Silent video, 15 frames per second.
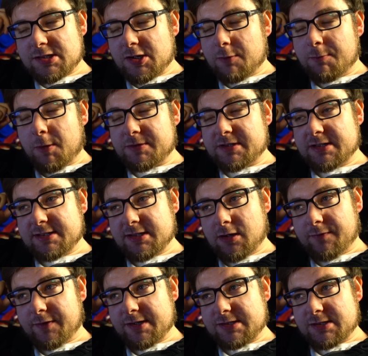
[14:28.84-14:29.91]
So I popped into the
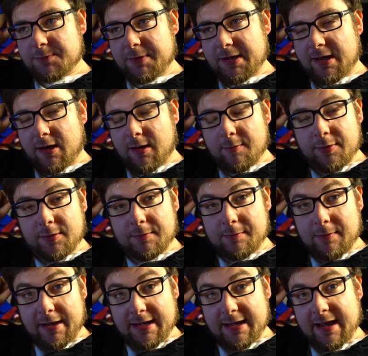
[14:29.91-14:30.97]
office to pick up
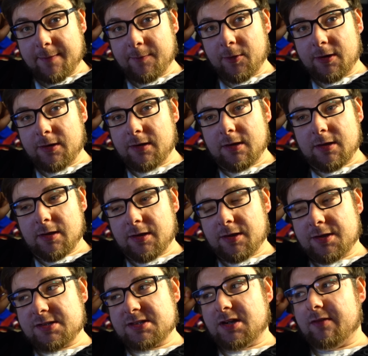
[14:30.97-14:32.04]
my camera,
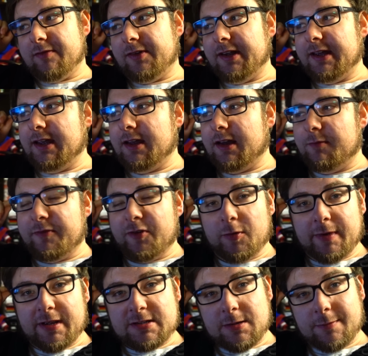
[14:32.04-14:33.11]
because hopefully I'm
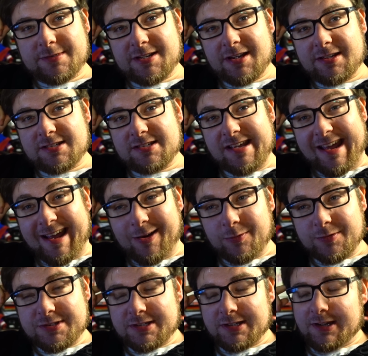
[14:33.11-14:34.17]
filming TomSka's Day
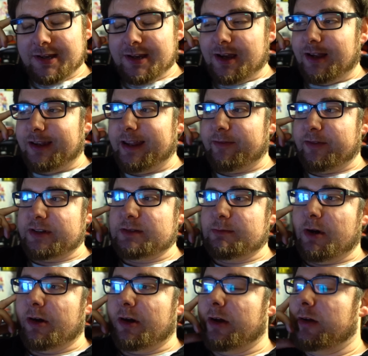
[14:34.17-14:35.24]
Out, 11
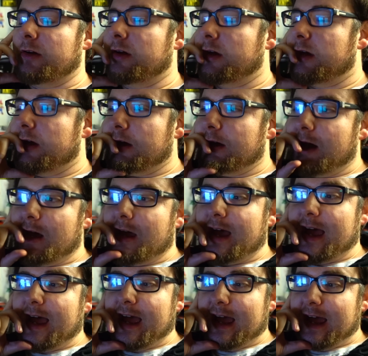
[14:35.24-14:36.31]
tomorrow.
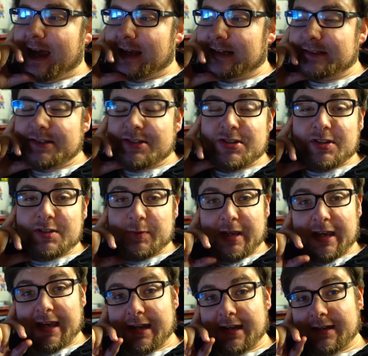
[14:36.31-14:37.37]
And as soon as we
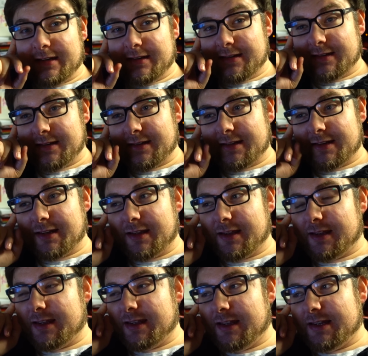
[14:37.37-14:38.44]
get in,
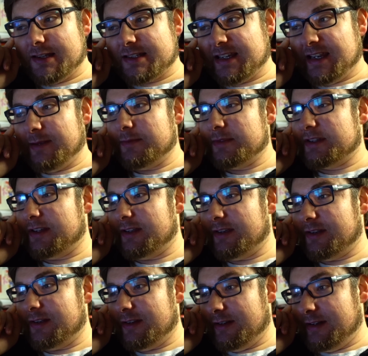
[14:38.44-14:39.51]
it seems
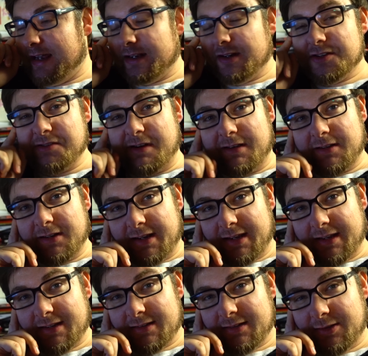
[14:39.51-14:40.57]
that net
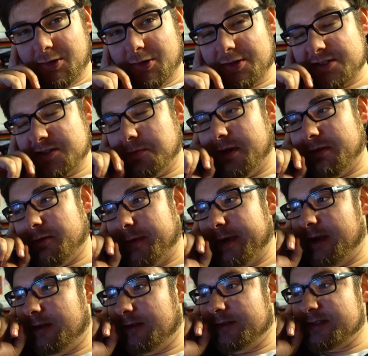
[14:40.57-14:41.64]
neutrality laws have been
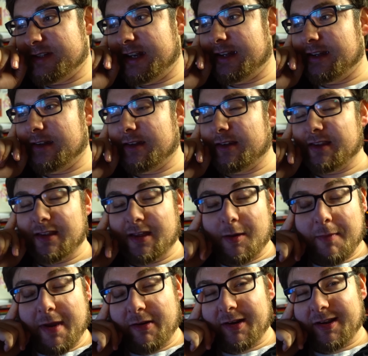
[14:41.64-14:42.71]
repealed in
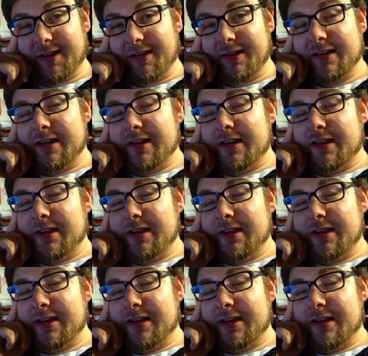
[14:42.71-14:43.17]
America.